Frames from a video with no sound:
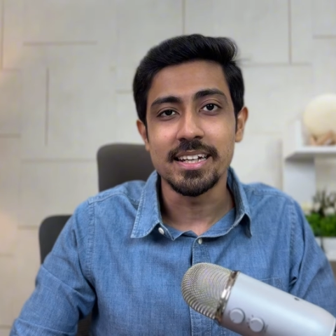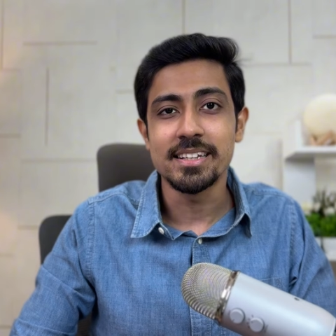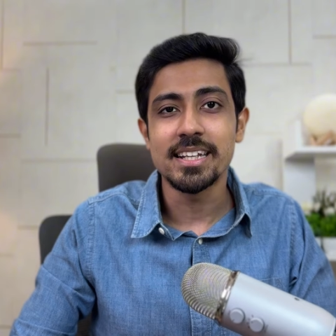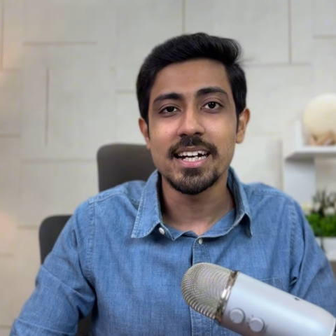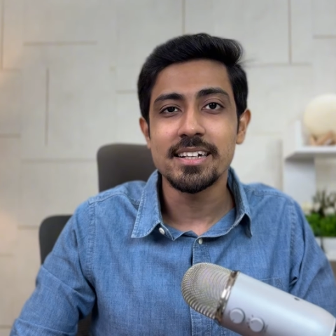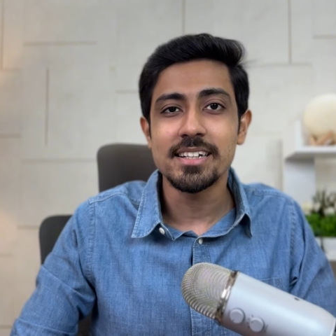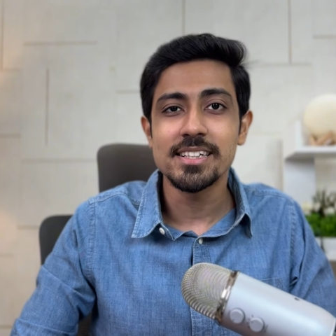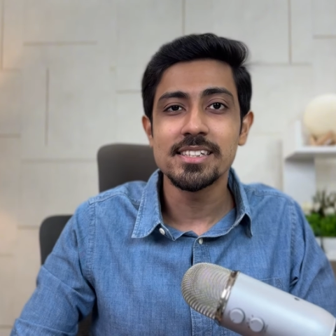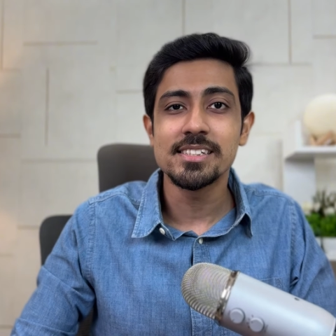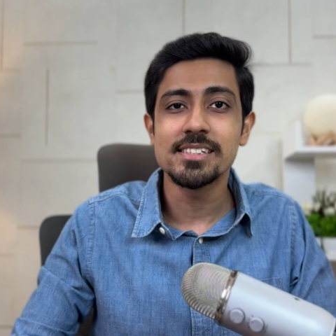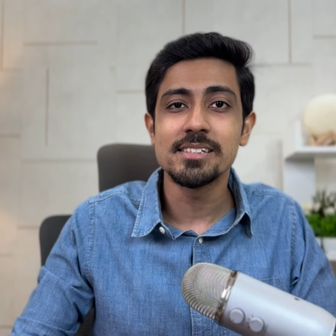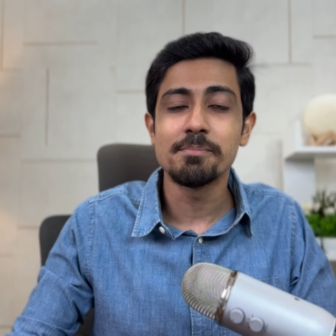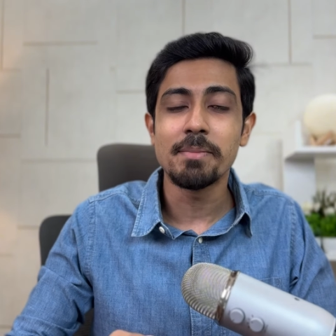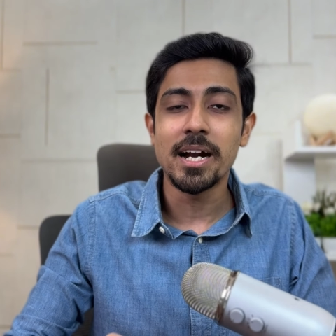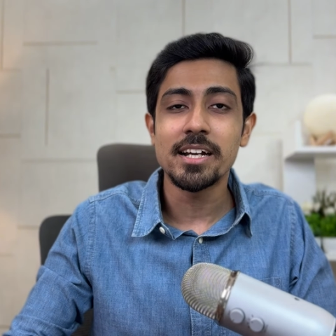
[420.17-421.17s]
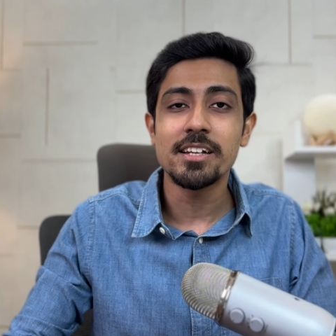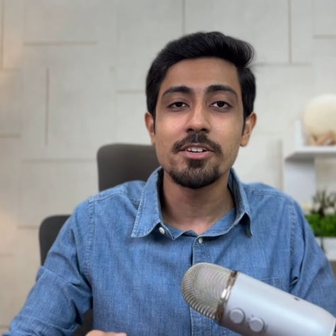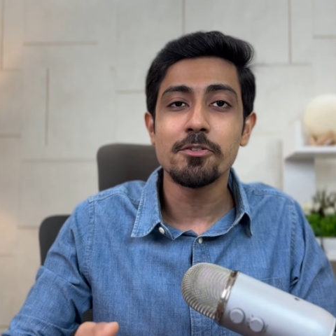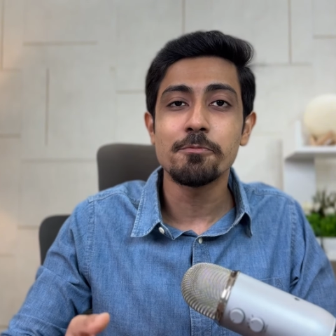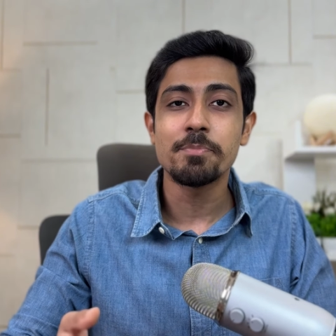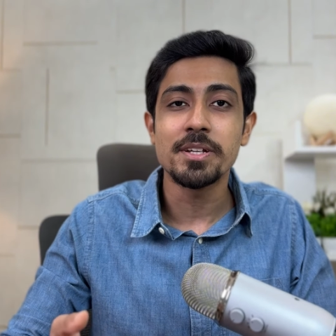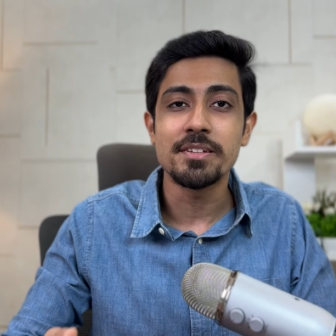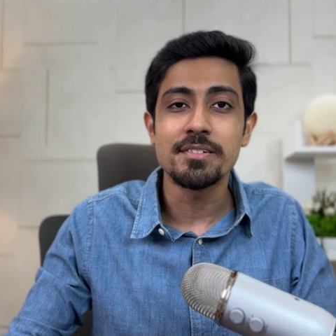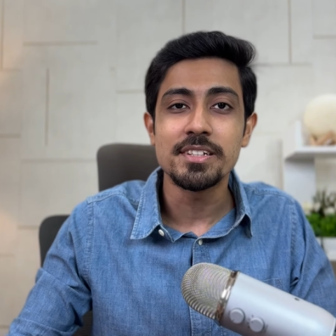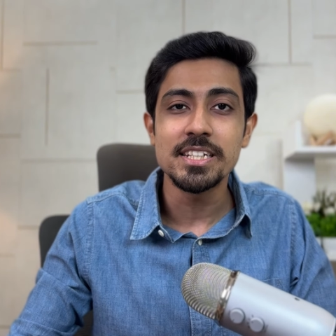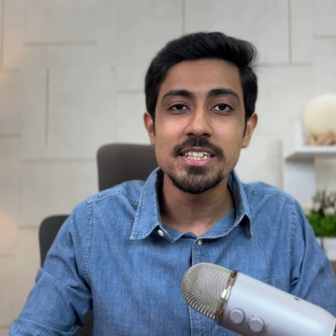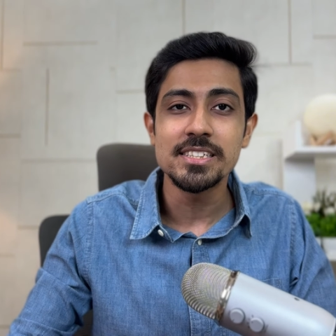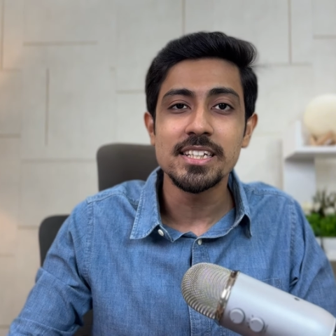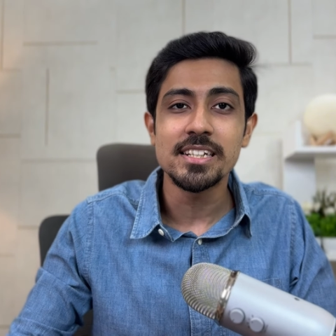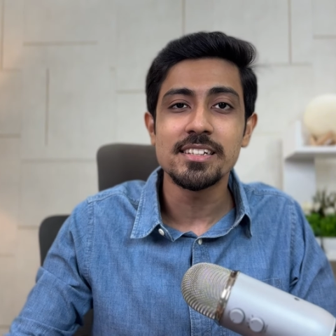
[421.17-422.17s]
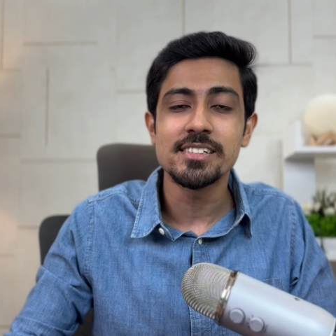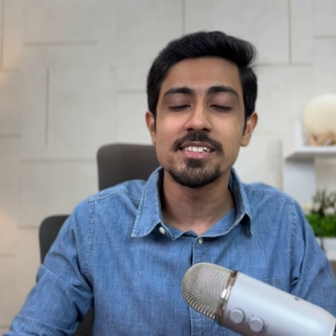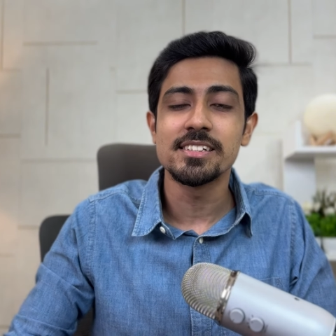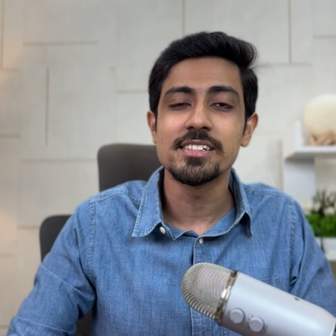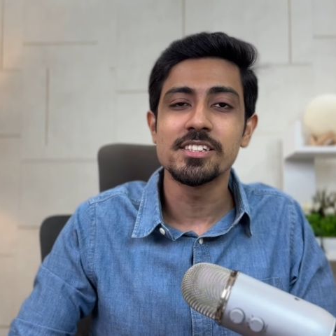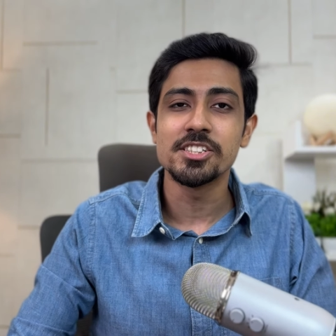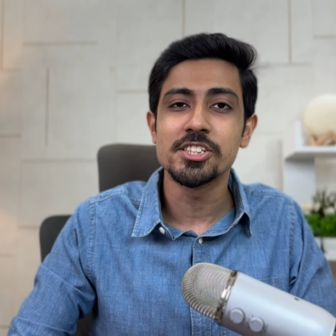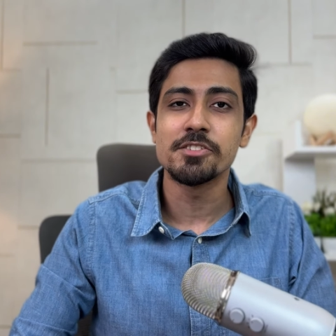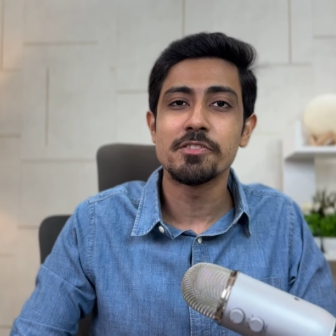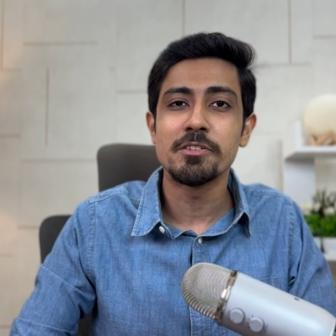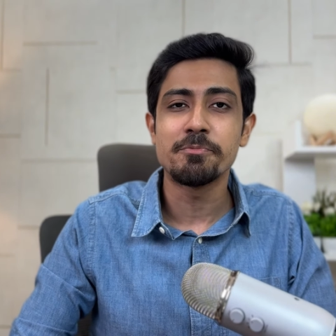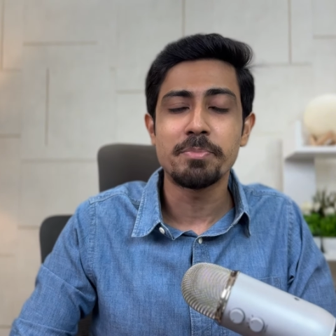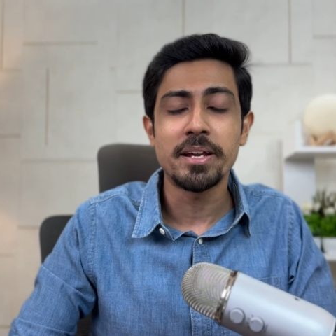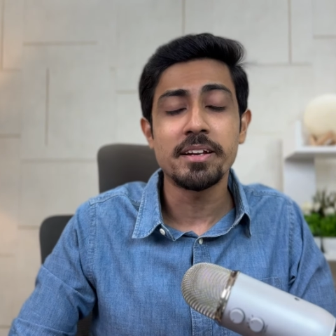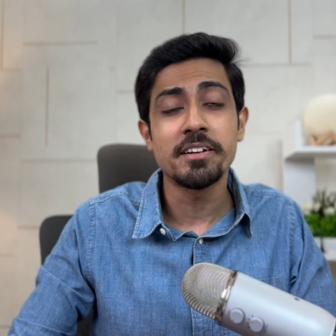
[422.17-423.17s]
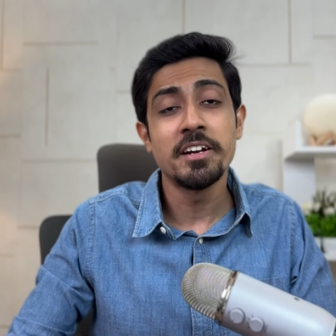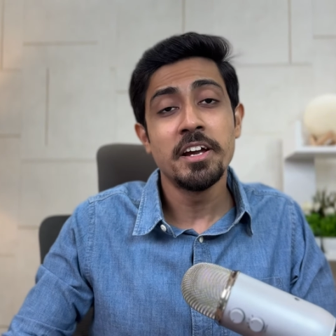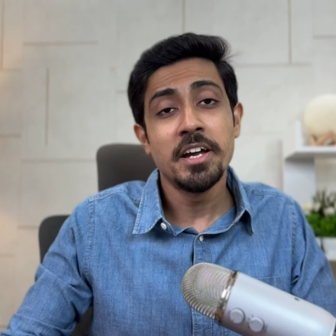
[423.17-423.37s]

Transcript: That is the matter of prestige that this internship will bring